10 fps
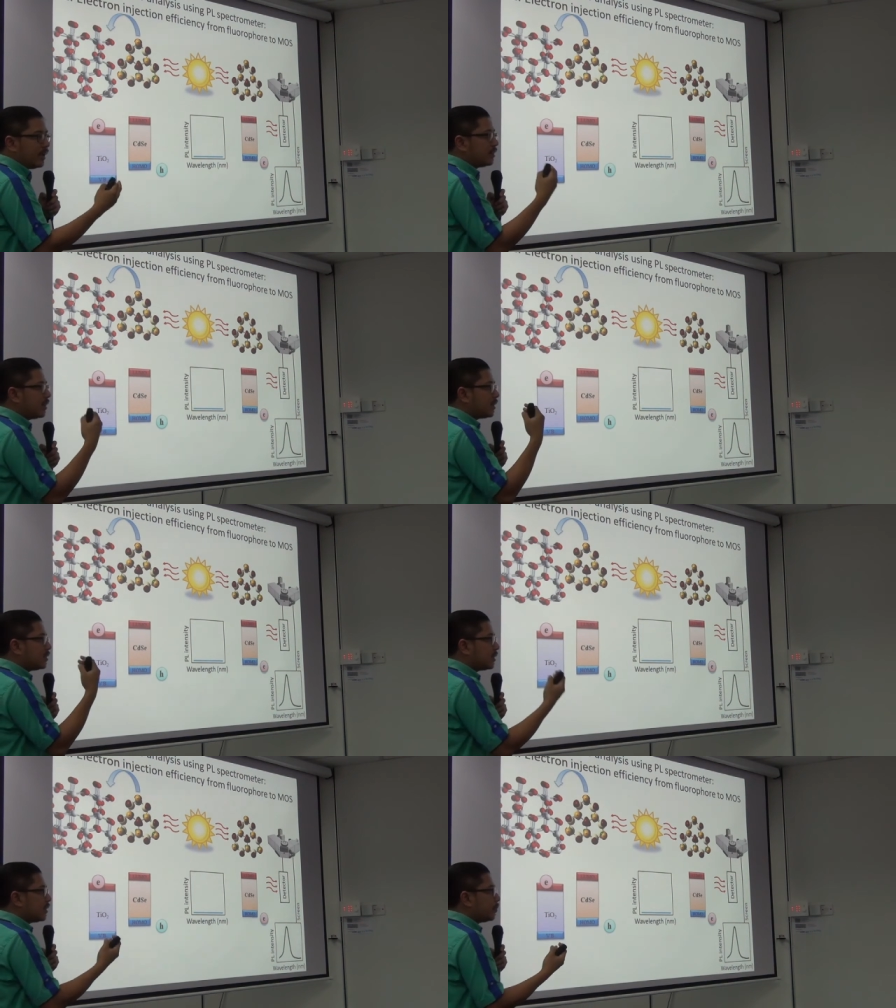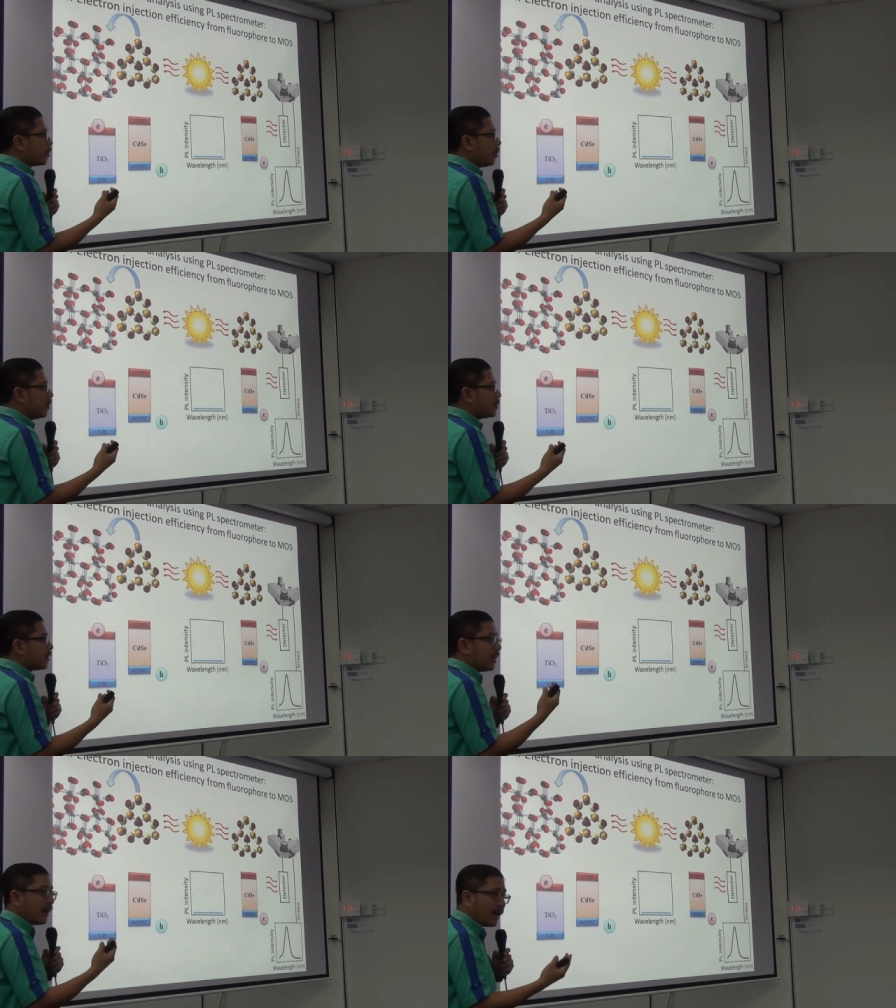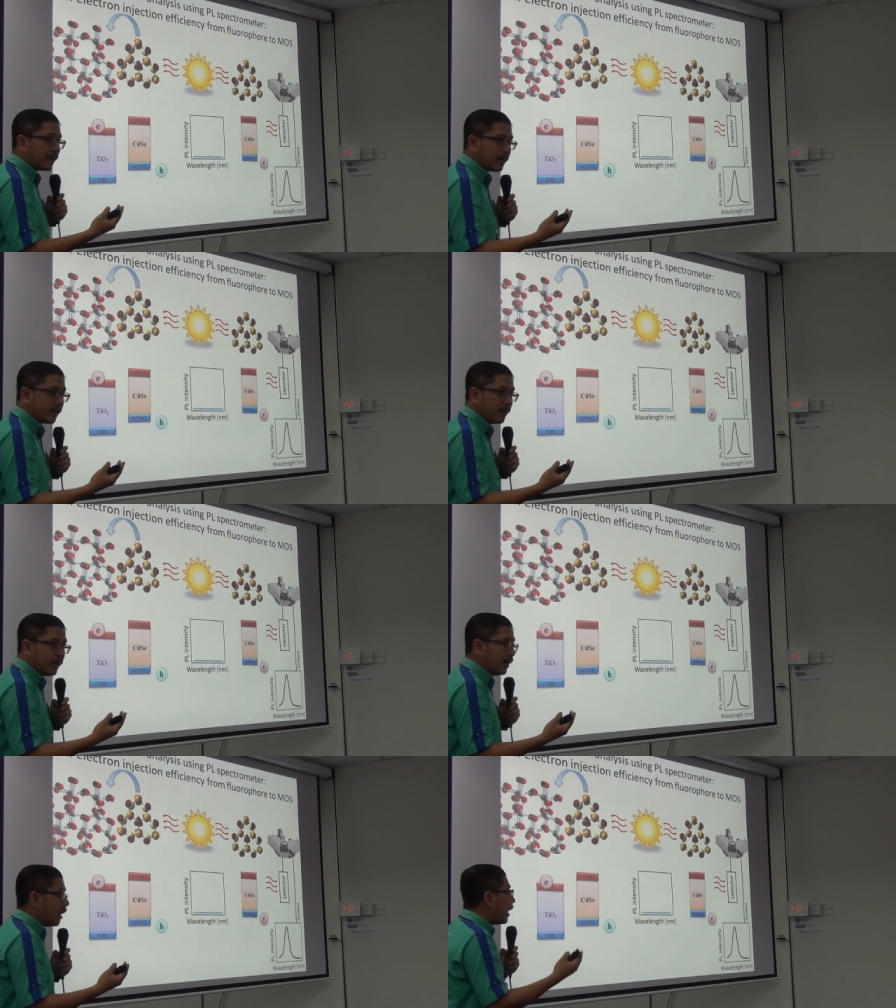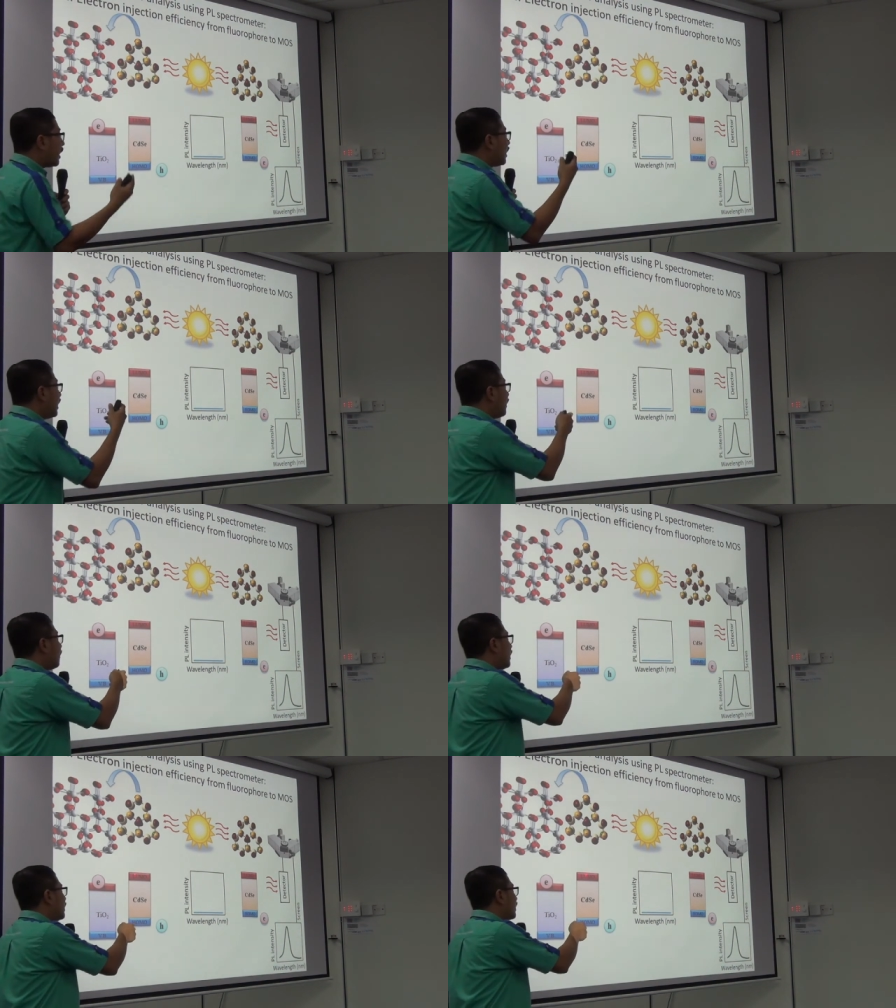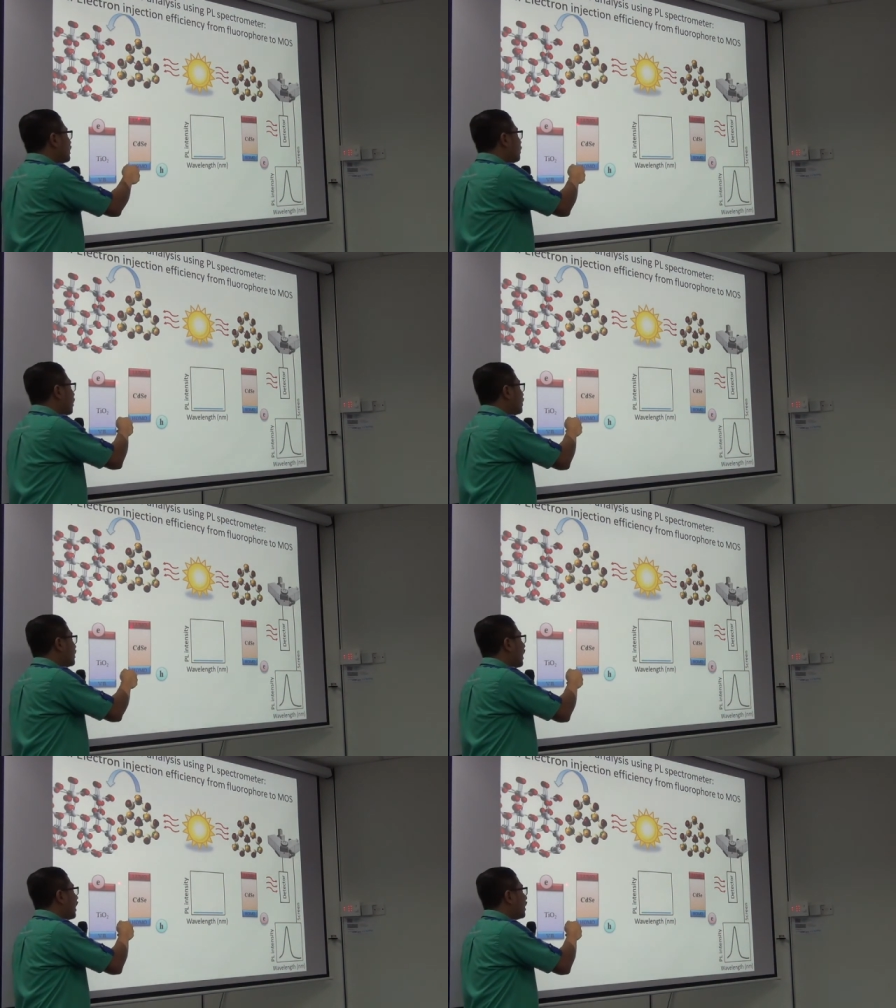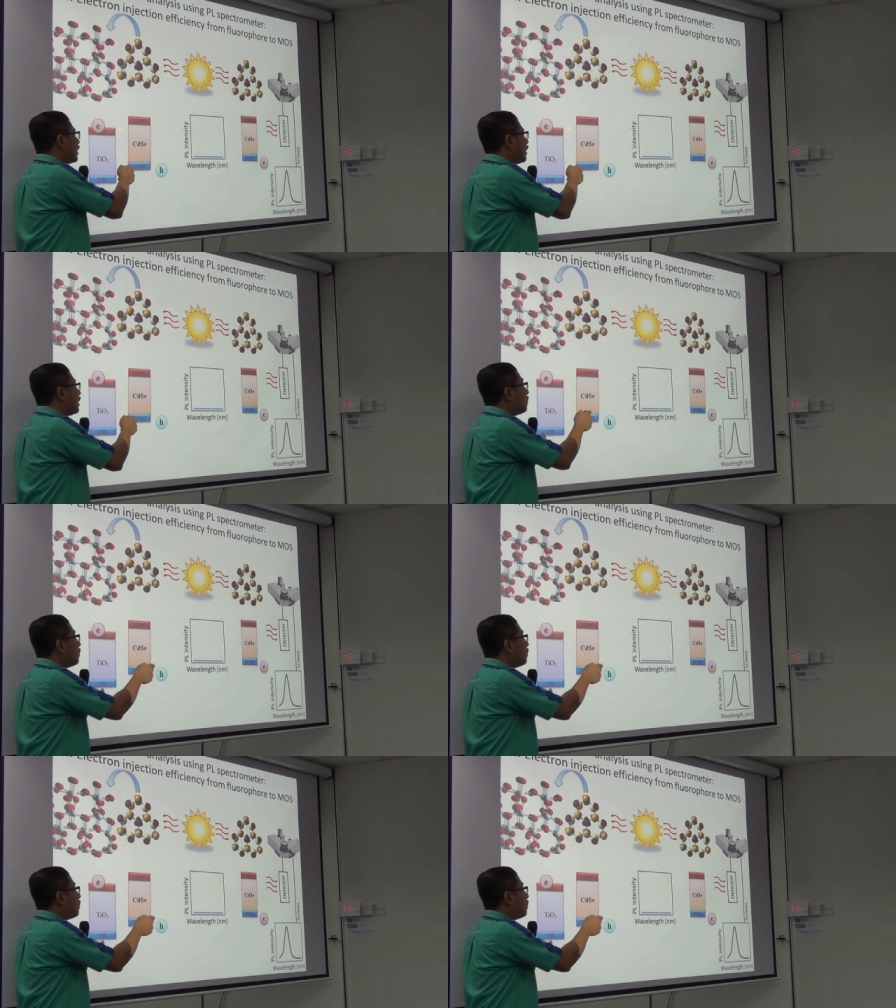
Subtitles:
it doesn't produce light, and if it doesn't produce light, the